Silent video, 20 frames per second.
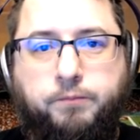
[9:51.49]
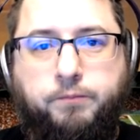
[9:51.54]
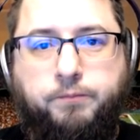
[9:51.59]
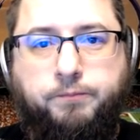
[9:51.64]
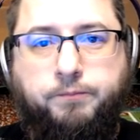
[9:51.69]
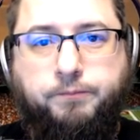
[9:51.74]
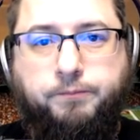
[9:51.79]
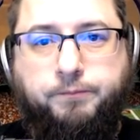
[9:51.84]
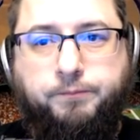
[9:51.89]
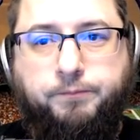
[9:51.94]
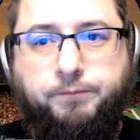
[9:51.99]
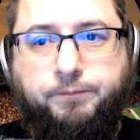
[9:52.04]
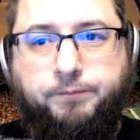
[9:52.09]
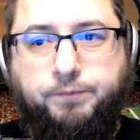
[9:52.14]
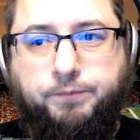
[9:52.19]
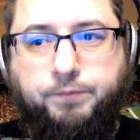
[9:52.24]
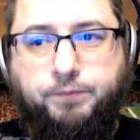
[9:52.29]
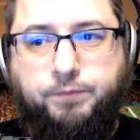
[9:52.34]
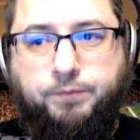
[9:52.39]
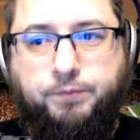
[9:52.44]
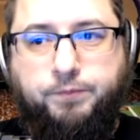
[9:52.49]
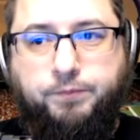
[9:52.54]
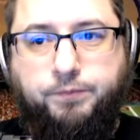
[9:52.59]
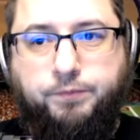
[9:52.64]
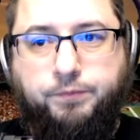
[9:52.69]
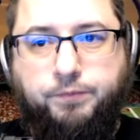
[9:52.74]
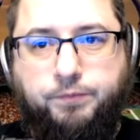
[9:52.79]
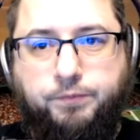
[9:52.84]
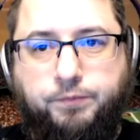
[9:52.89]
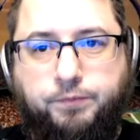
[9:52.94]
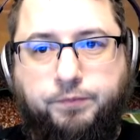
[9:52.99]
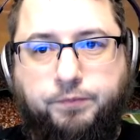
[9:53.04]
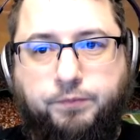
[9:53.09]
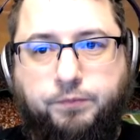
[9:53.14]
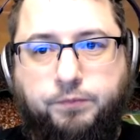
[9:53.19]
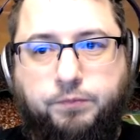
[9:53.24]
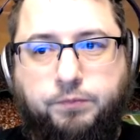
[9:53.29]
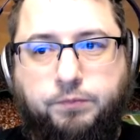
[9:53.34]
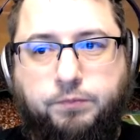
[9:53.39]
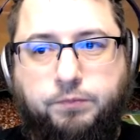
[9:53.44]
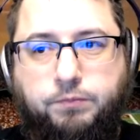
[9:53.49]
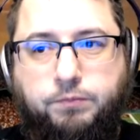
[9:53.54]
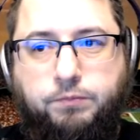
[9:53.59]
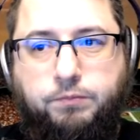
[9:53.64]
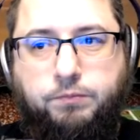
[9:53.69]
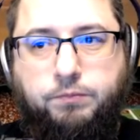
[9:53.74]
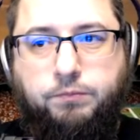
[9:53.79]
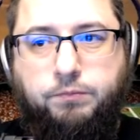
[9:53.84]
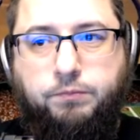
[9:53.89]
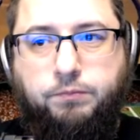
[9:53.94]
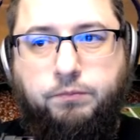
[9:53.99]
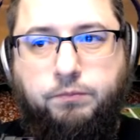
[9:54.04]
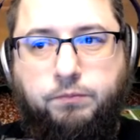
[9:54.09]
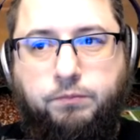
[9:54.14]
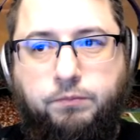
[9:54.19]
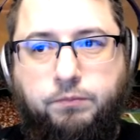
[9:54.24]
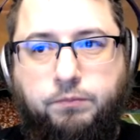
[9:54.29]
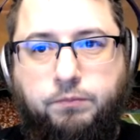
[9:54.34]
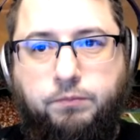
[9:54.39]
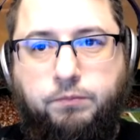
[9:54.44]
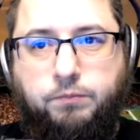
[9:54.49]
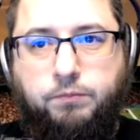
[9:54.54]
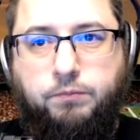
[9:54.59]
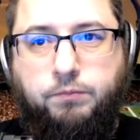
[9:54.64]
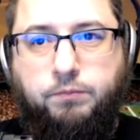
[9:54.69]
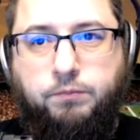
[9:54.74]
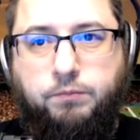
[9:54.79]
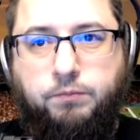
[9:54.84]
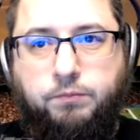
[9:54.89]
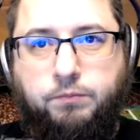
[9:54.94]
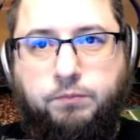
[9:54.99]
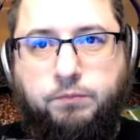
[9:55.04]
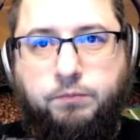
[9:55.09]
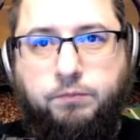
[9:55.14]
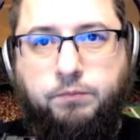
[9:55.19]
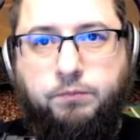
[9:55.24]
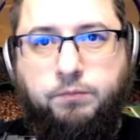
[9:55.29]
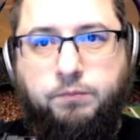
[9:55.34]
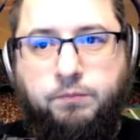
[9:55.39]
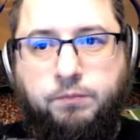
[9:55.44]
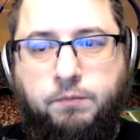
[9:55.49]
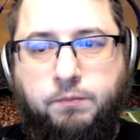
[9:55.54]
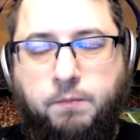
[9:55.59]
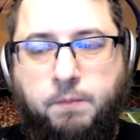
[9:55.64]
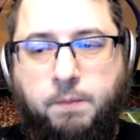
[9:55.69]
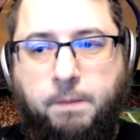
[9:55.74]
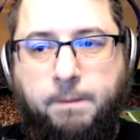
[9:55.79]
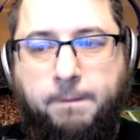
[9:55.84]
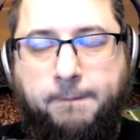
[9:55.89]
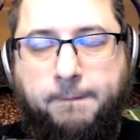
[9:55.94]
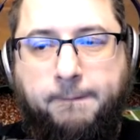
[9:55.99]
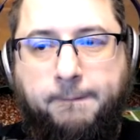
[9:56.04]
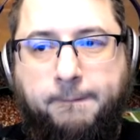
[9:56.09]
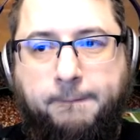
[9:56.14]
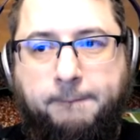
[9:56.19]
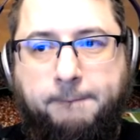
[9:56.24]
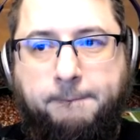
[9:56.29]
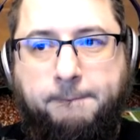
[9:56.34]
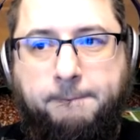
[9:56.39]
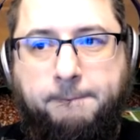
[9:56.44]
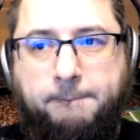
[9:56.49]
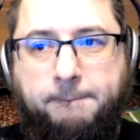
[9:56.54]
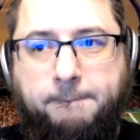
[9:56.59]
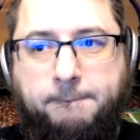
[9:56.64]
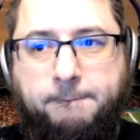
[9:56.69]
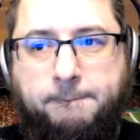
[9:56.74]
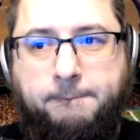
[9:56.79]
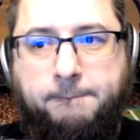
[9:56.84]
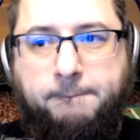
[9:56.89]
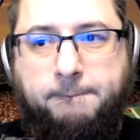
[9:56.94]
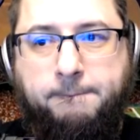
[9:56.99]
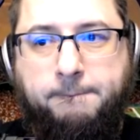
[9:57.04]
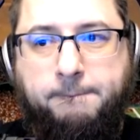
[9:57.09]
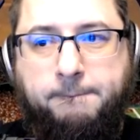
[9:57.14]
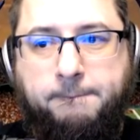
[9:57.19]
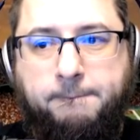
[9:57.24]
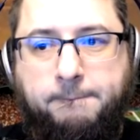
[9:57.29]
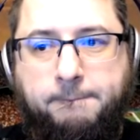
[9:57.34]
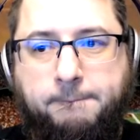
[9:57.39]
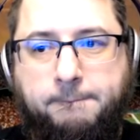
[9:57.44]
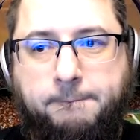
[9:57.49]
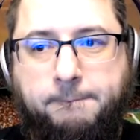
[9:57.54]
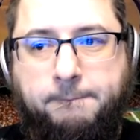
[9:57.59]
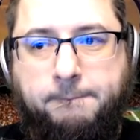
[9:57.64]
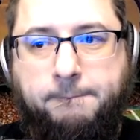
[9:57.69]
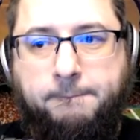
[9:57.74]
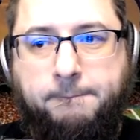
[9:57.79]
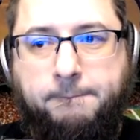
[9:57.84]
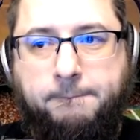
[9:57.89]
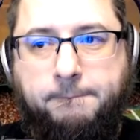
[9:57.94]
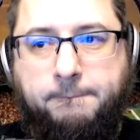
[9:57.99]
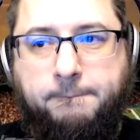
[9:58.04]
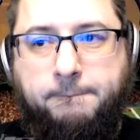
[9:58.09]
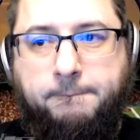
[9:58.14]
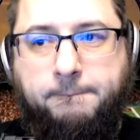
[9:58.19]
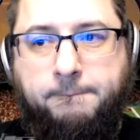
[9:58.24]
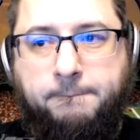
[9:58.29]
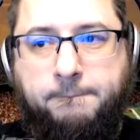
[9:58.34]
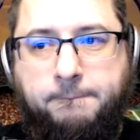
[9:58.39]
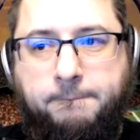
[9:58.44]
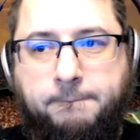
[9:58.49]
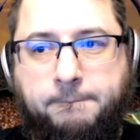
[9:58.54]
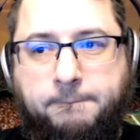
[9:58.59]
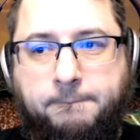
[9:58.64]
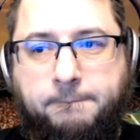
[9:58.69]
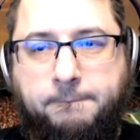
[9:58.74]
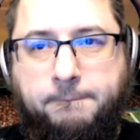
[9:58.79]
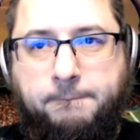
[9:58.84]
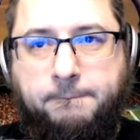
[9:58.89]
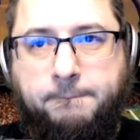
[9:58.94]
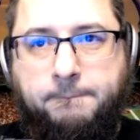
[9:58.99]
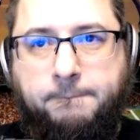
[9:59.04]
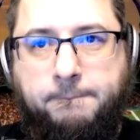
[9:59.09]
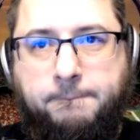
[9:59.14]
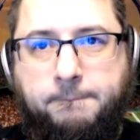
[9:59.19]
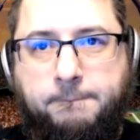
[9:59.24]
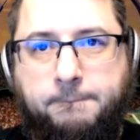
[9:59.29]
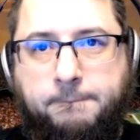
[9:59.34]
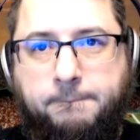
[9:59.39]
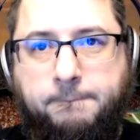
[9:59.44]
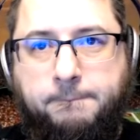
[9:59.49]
The person shown says nothing.